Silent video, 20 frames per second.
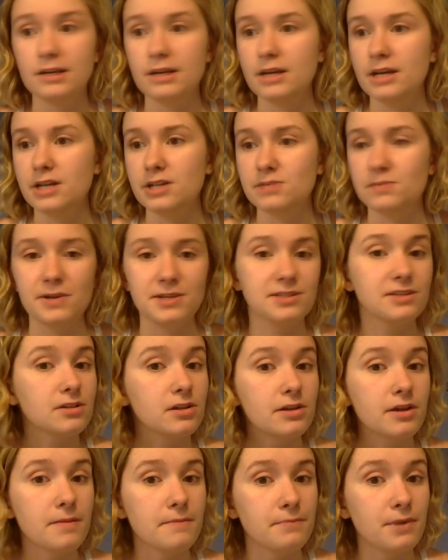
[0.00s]
it's
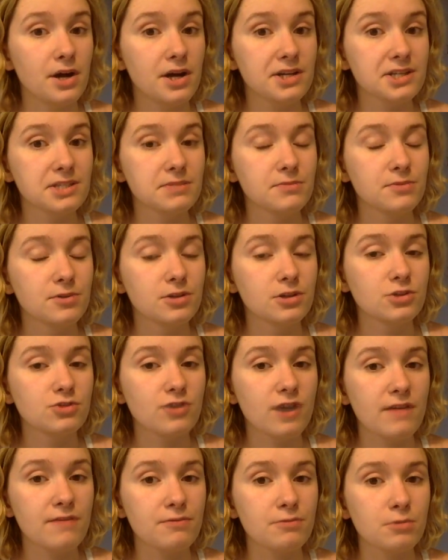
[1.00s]
basically impossible to
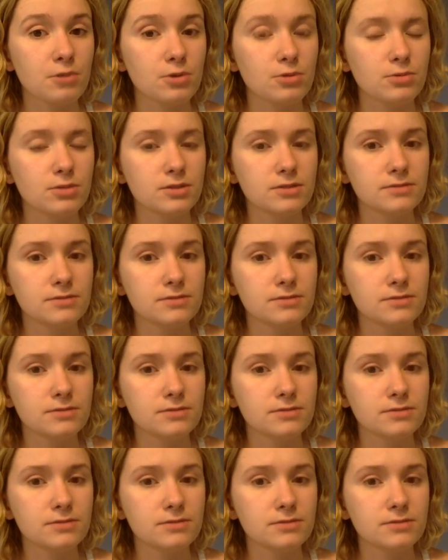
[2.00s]
drive through.